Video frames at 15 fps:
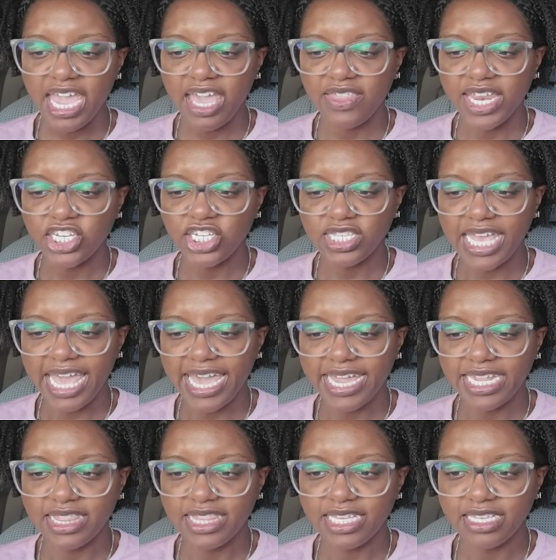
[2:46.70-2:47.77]
And then it just
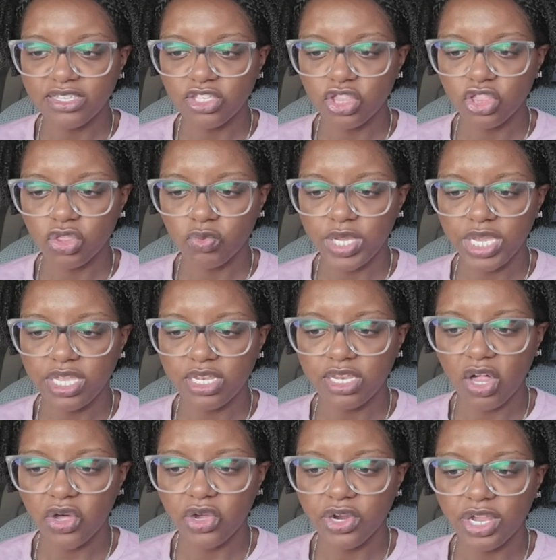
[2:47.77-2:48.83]
added this
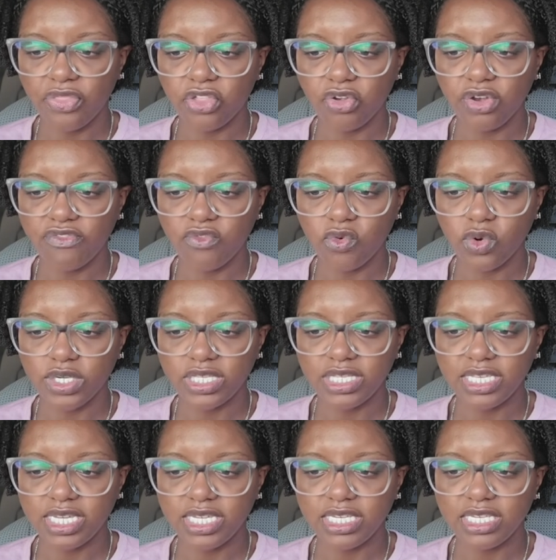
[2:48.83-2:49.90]

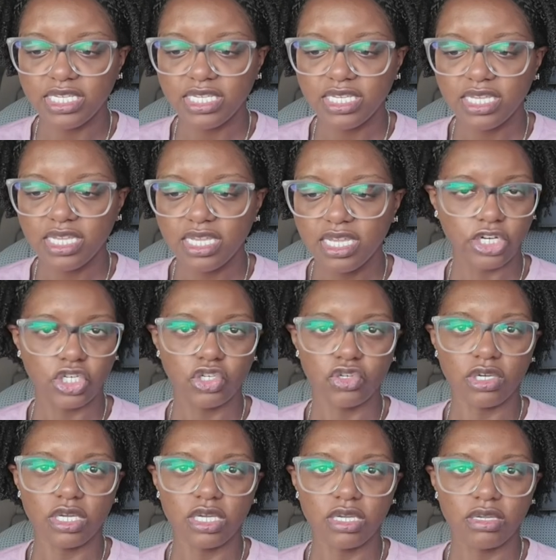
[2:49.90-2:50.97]
$3.34
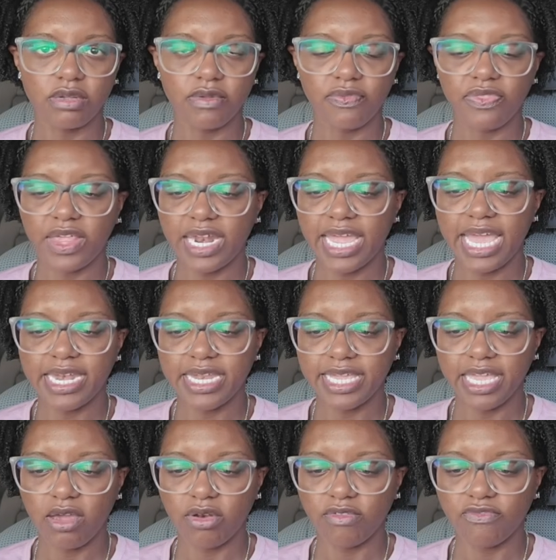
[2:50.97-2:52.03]
extra that I hadn't
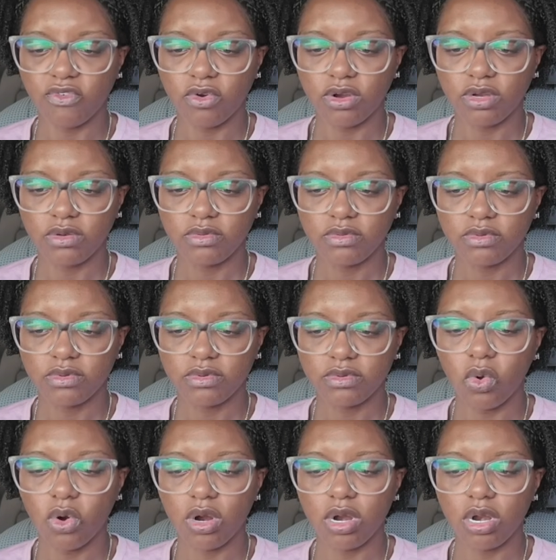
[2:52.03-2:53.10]
accounted for.
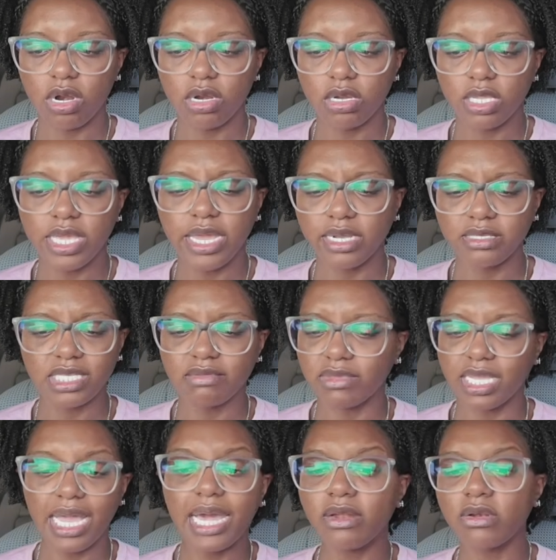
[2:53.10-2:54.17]
Or yeah,
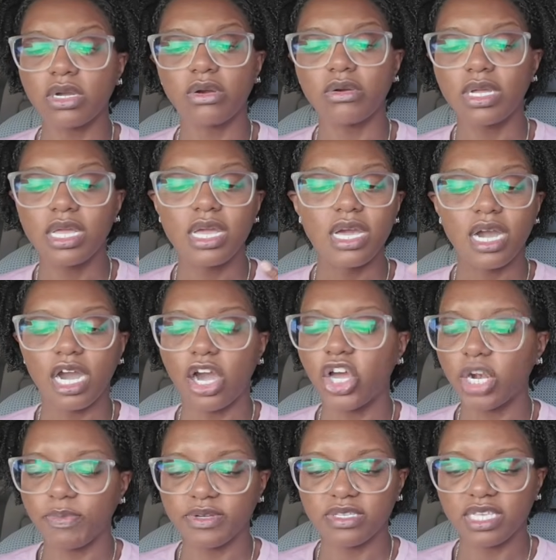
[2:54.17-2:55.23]
something. I don't know
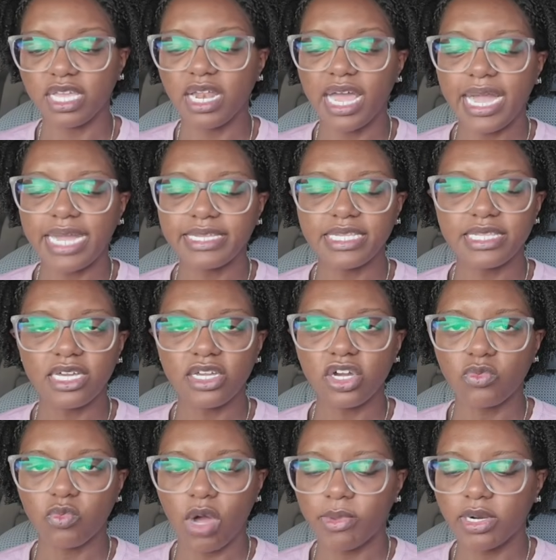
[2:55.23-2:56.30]
100%. I did look
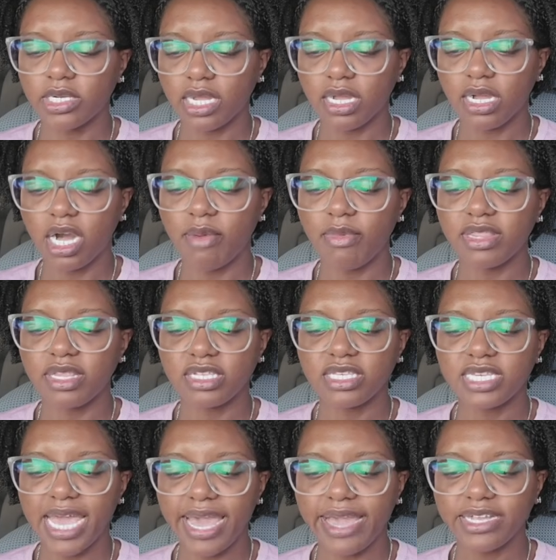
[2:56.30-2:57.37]
on Walmart.com and the
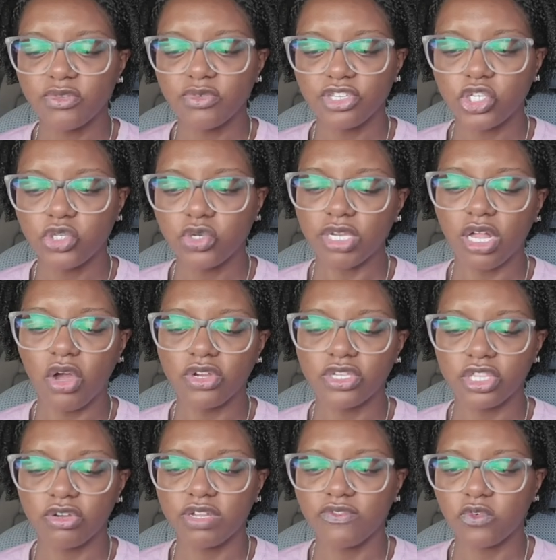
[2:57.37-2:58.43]
tax was
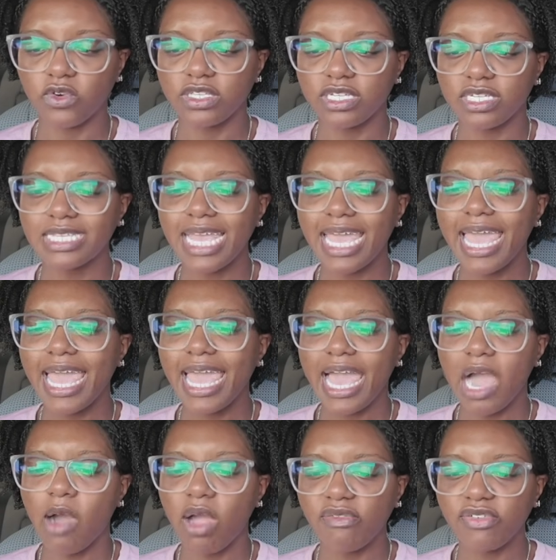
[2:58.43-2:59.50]
$3.34.
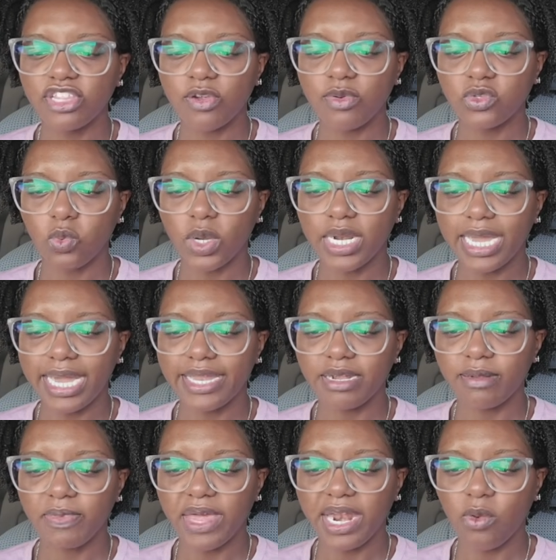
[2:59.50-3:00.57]
However, there was one
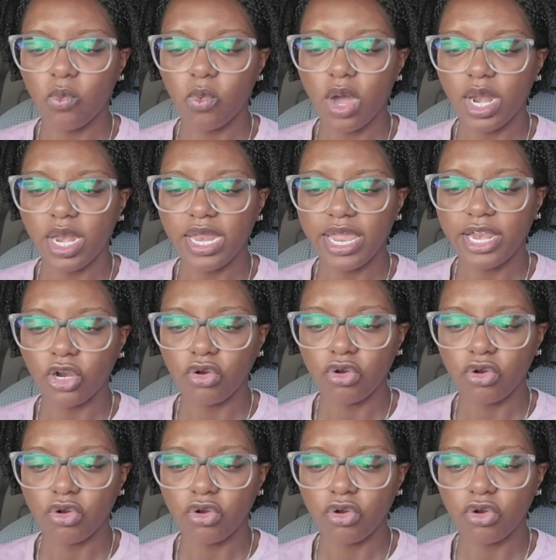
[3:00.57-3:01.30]
item that I wanted in